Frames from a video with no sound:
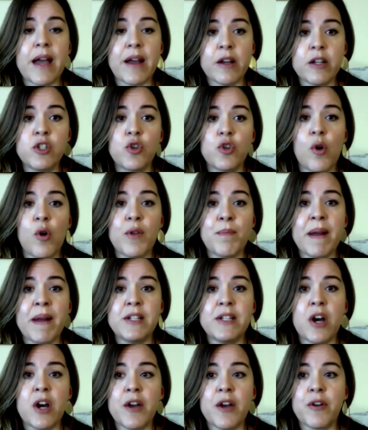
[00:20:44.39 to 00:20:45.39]
control with my
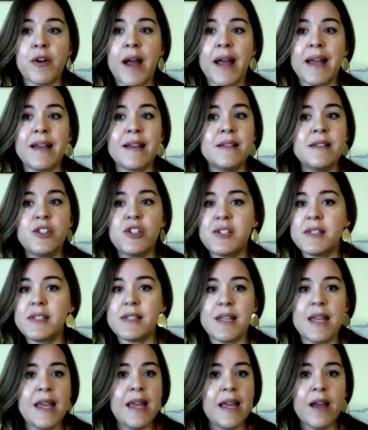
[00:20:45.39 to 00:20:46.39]
daughter, I can just
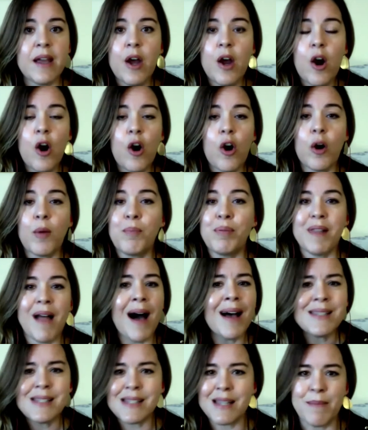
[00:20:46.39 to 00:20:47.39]
see her
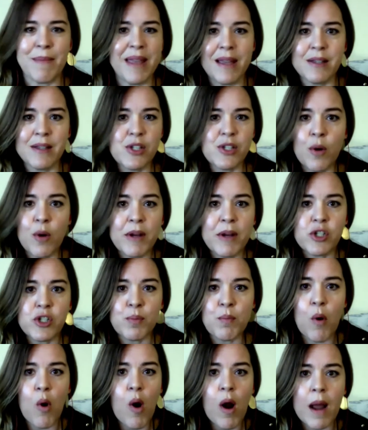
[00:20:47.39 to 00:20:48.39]
blossoming so much
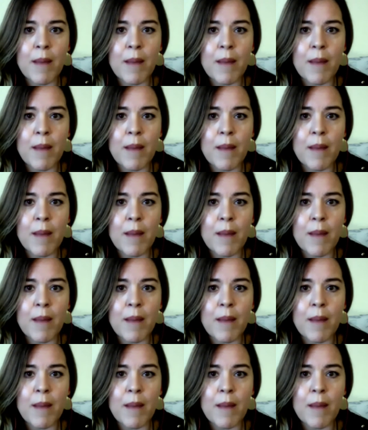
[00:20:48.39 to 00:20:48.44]
more.